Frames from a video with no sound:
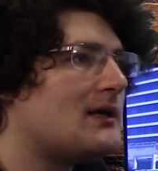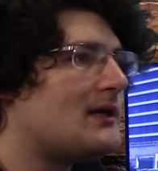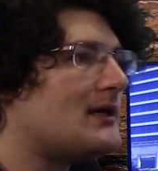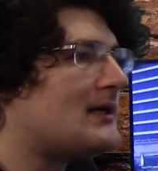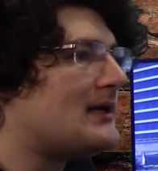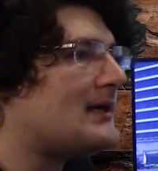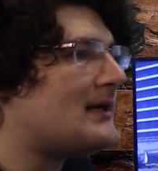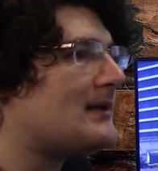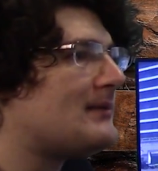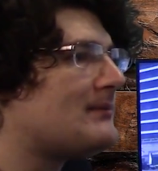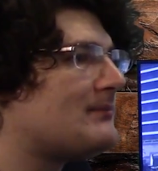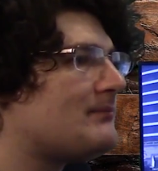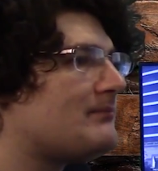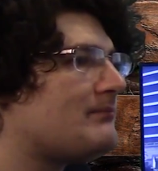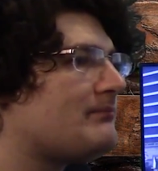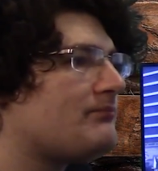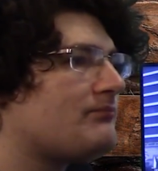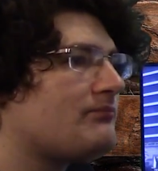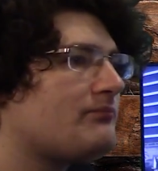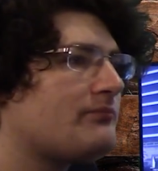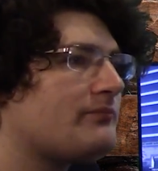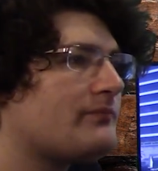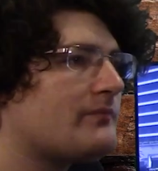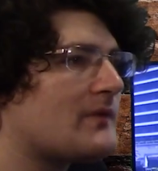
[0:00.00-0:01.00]

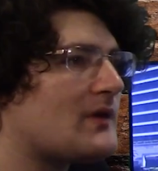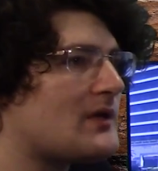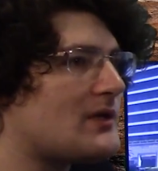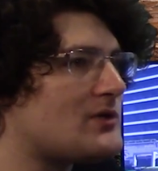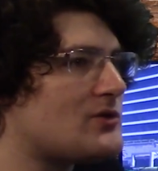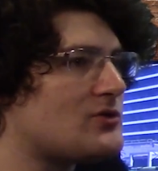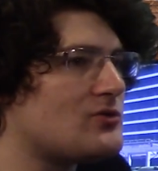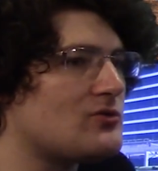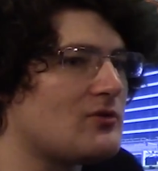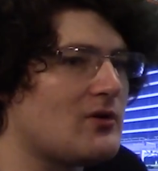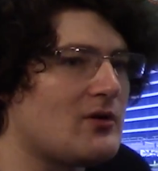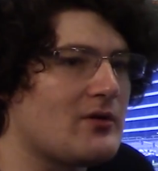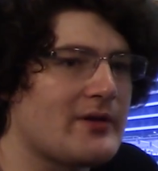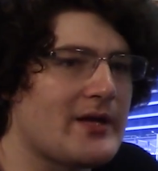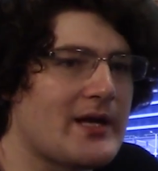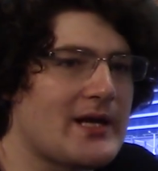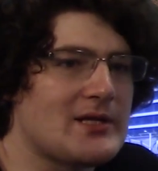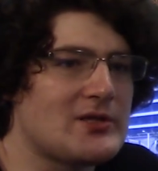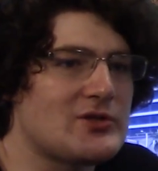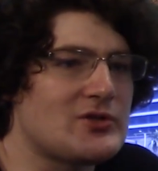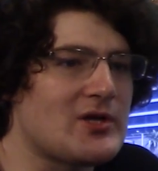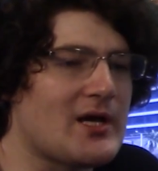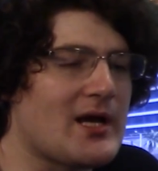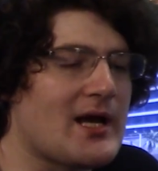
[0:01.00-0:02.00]
do all
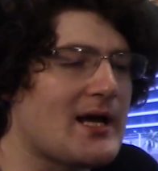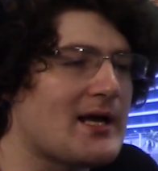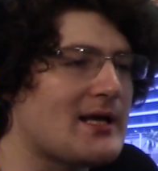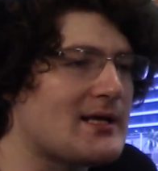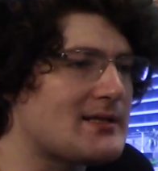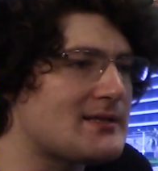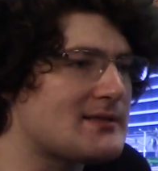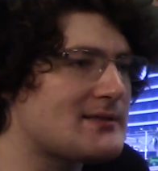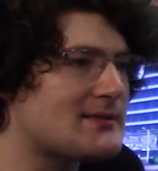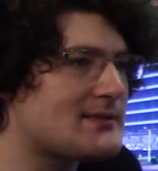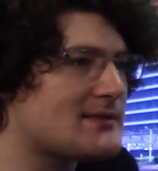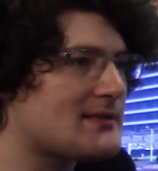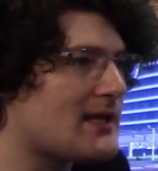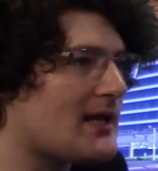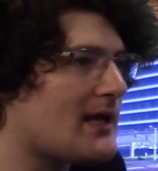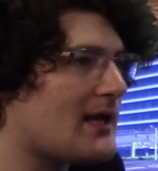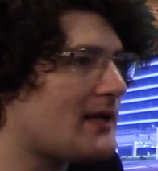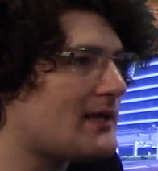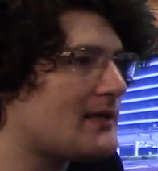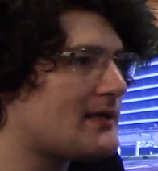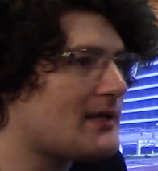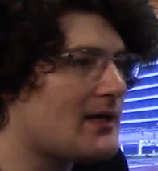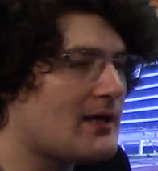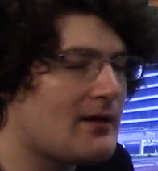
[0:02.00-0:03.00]
that jazz,
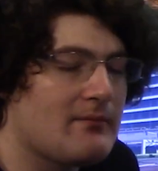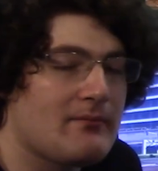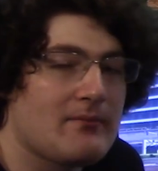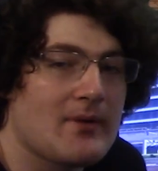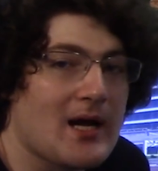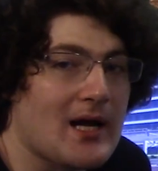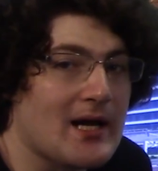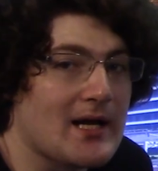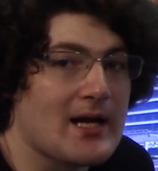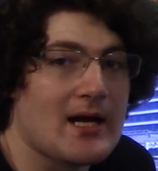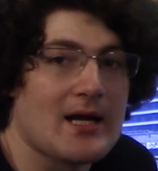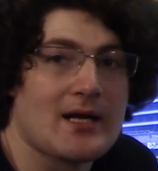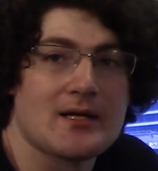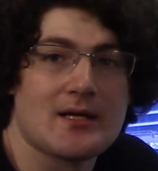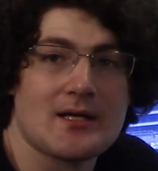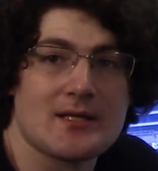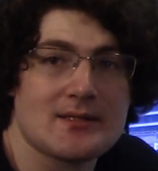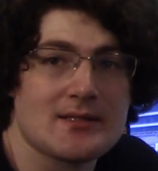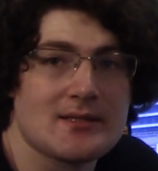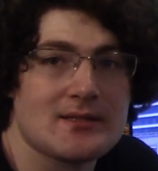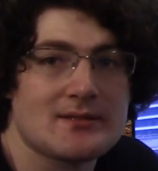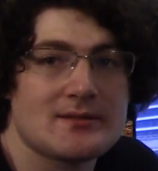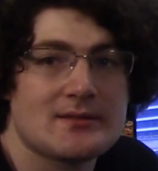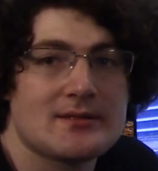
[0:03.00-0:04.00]
and I
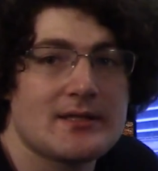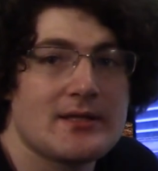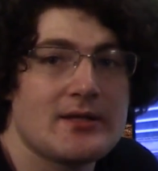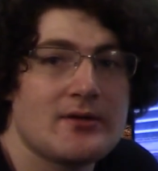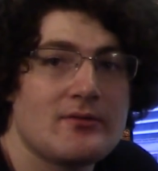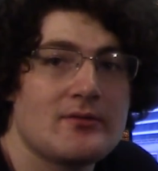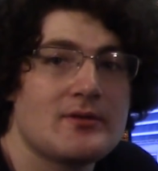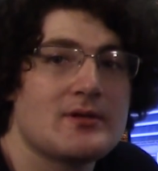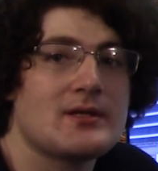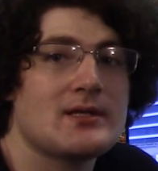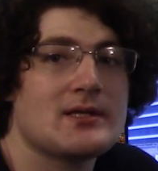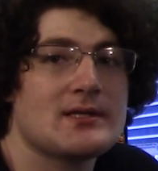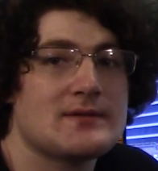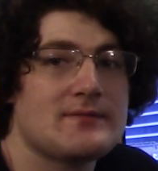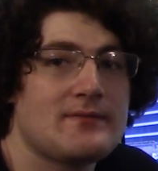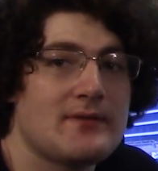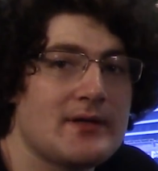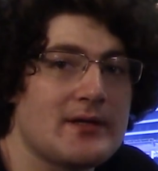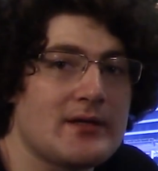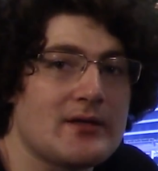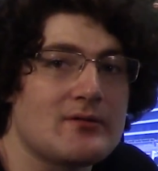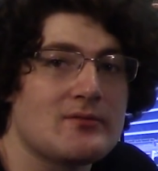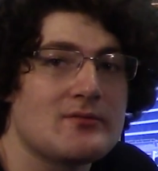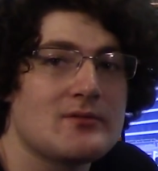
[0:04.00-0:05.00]
guess I'll see you in the next
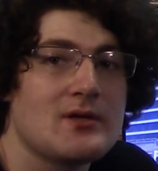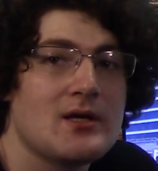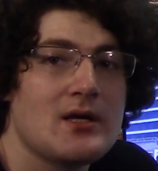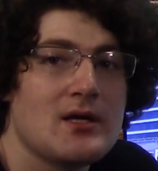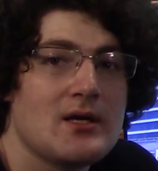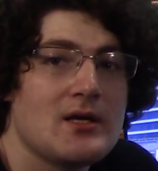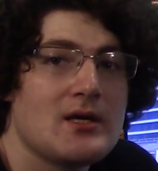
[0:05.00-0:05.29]
video.